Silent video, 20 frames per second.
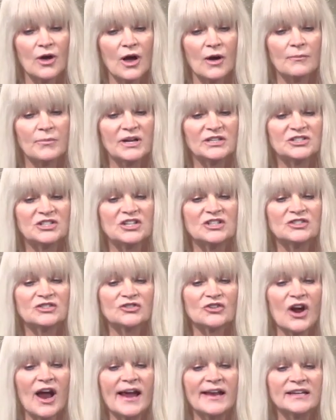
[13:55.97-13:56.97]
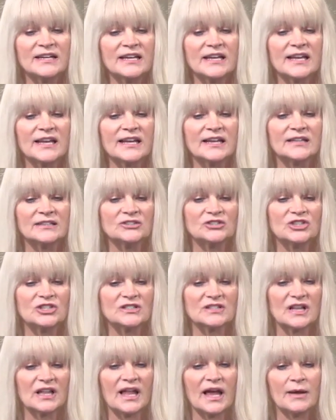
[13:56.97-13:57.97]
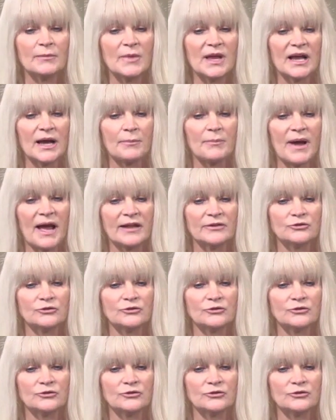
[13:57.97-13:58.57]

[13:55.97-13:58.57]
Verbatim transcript: Yeah. But she's trying to get in, she's climbing up uh-huh.